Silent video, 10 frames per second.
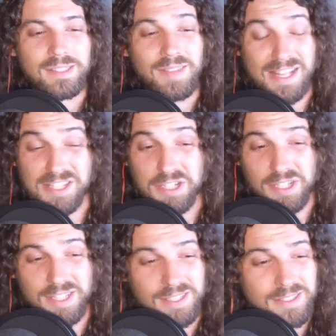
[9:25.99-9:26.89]
That's
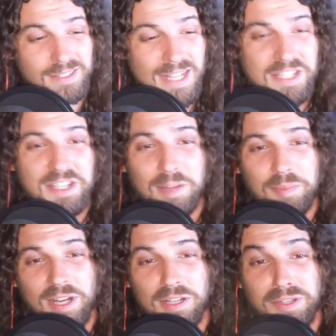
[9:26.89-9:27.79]
good. That's good up
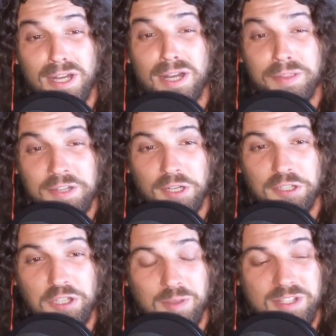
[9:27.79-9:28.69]
there on the
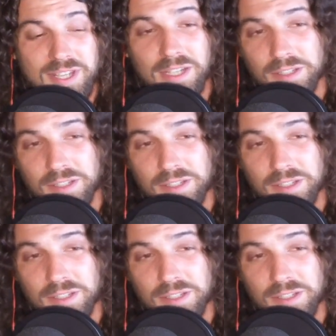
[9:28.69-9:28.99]
dark humor scale.